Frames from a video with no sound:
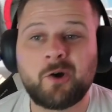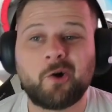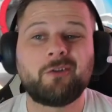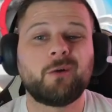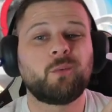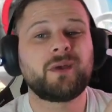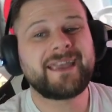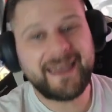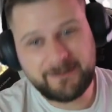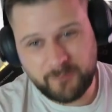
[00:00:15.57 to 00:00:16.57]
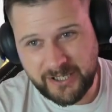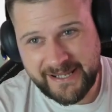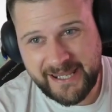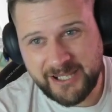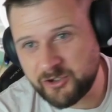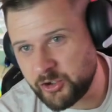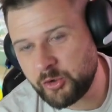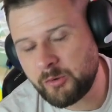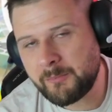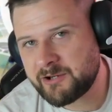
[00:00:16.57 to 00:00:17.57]
On the weekend we're going to get a
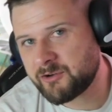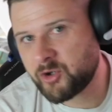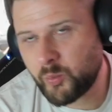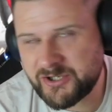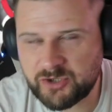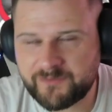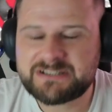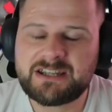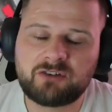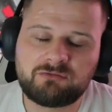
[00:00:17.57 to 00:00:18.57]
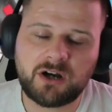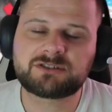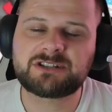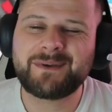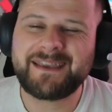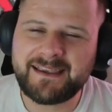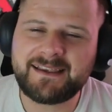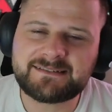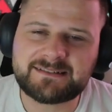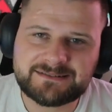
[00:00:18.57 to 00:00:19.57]
new Miracle Wish. Obviously Erato
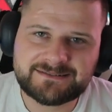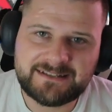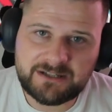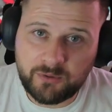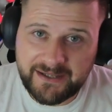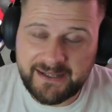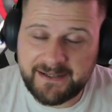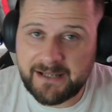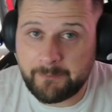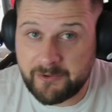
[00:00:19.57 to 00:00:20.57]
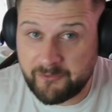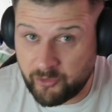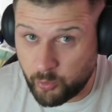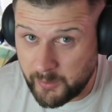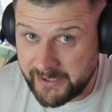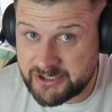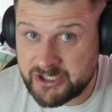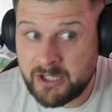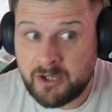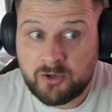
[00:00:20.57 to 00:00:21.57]
is still in that Miracle
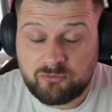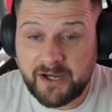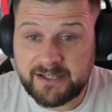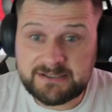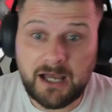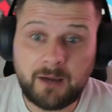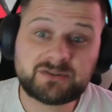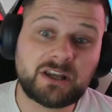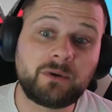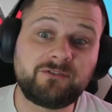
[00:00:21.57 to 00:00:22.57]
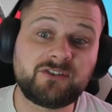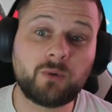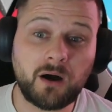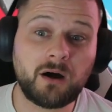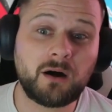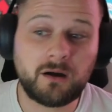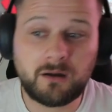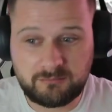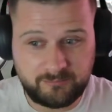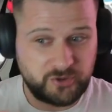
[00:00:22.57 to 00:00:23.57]
Wish rate up so if you
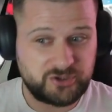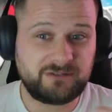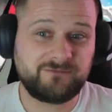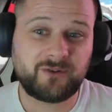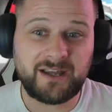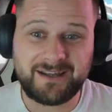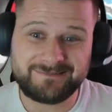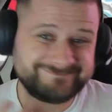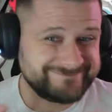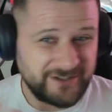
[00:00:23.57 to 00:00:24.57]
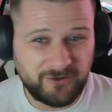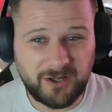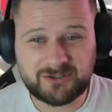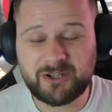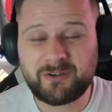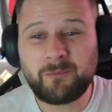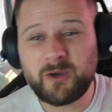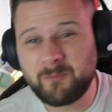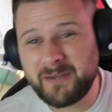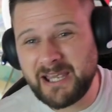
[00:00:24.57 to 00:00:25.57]
are pushing for that Erato there
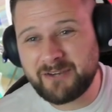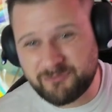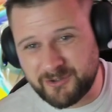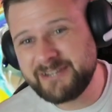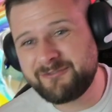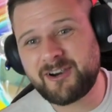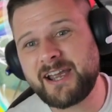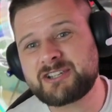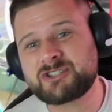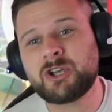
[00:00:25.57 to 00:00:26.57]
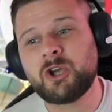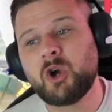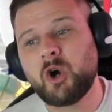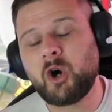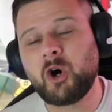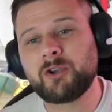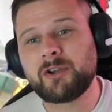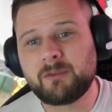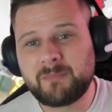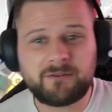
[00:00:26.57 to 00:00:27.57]
will be a refresh on
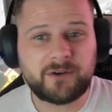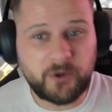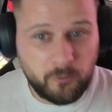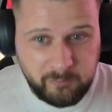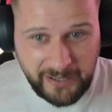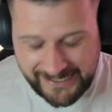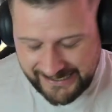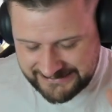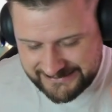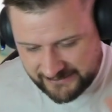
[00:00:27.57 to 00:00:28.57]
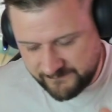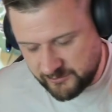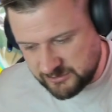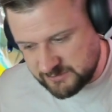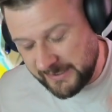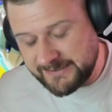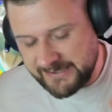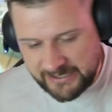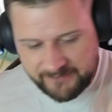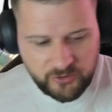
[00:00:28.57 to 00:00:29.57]
the miracle packs if you're
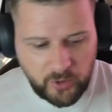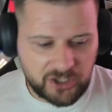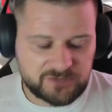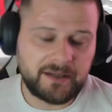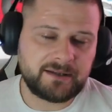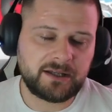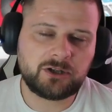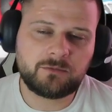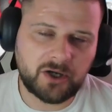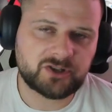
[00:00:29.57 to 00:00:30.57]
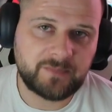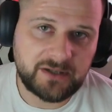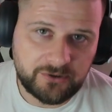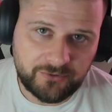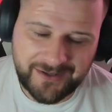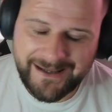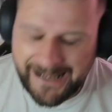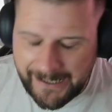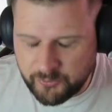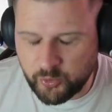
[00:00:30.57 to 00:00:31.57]
spending. And if you are spending, you must be using
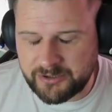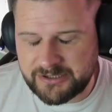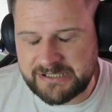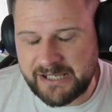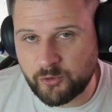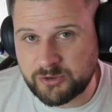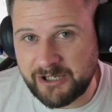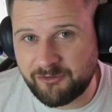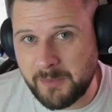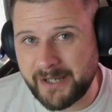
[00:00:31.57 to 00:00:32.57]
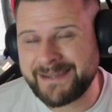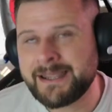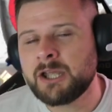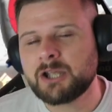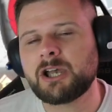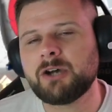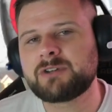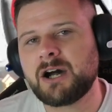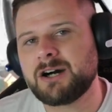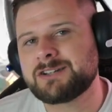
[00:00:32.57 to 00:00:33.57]
Aptoide to save yourself money. Code
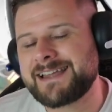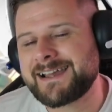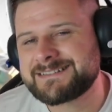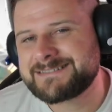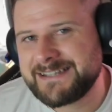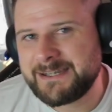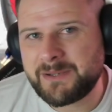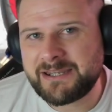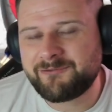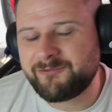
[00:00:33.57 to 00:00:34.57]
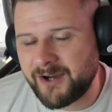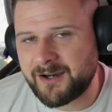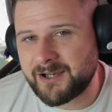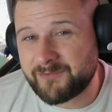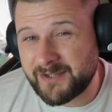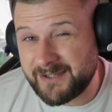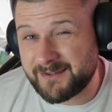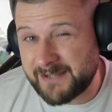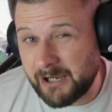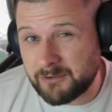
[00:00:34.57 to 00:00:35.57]
Carzak TB5
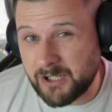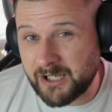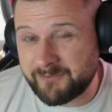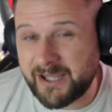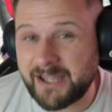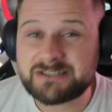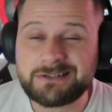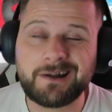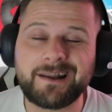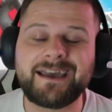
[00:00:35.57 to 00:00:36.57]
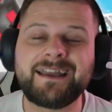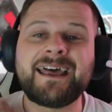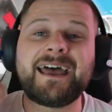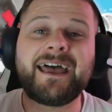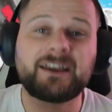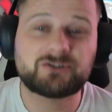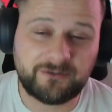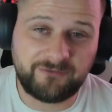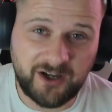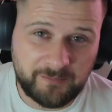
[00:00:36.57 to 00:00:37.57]
is now live again. So you're going to get an extra
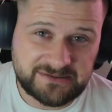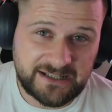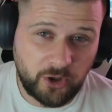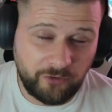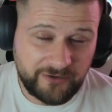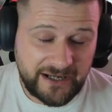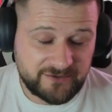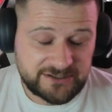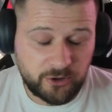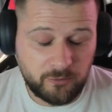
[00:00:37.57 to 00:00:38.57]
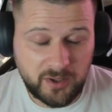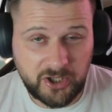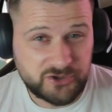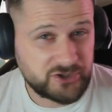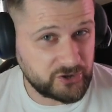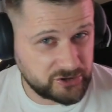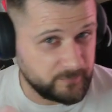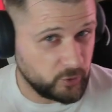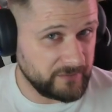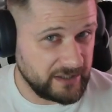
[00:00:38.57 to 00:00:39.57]
5% off on every single purchase and
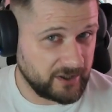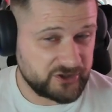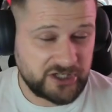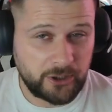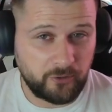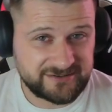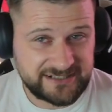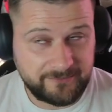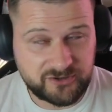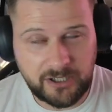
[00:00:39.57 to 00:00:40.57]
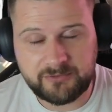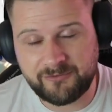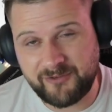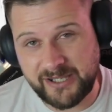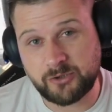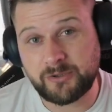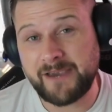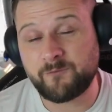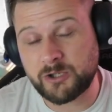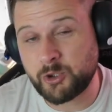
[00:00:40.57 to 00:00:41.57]
support me and my channel at the same time. So thank you to
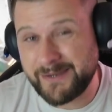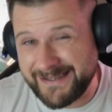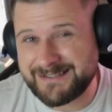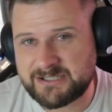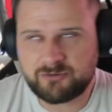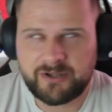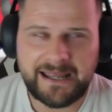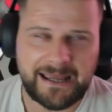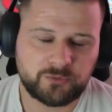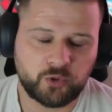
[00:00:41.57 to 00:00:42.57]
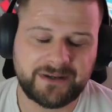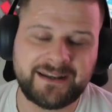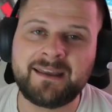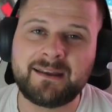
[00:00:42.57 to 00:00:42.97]
everyone who is using Aptoide.